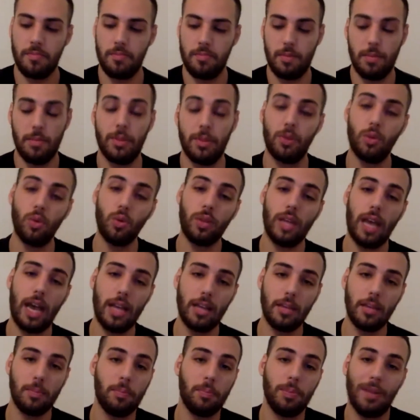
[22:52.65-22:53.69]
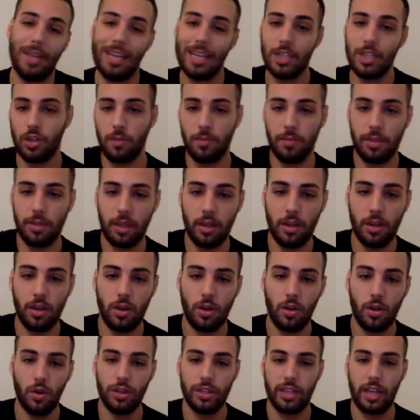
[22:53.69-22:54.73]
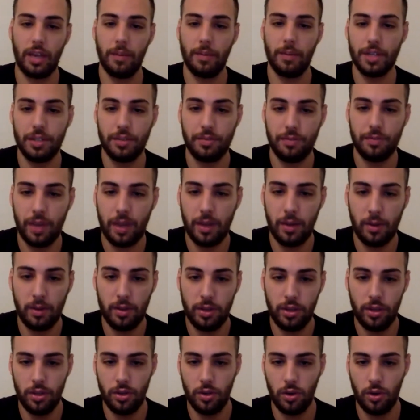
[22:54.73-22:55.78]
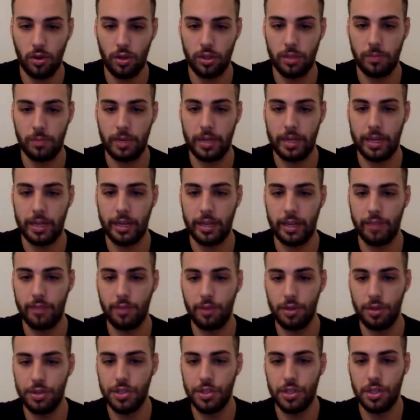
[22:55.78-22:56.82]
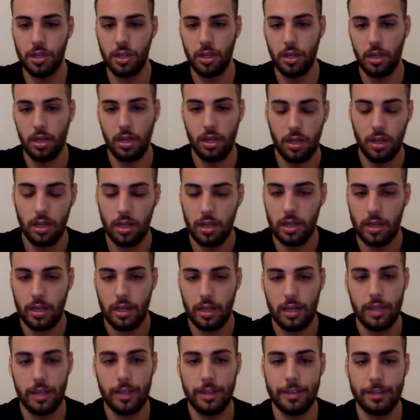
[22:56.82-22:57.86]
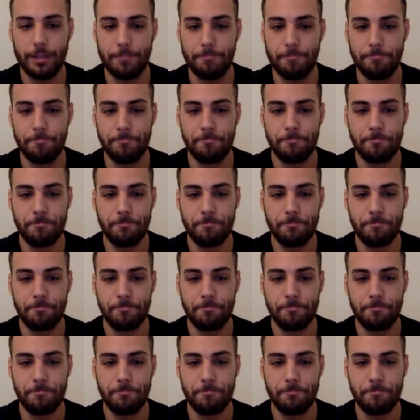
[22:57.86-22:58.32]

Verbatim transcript: maybe do that plus something or diversify your content marketing efforts um,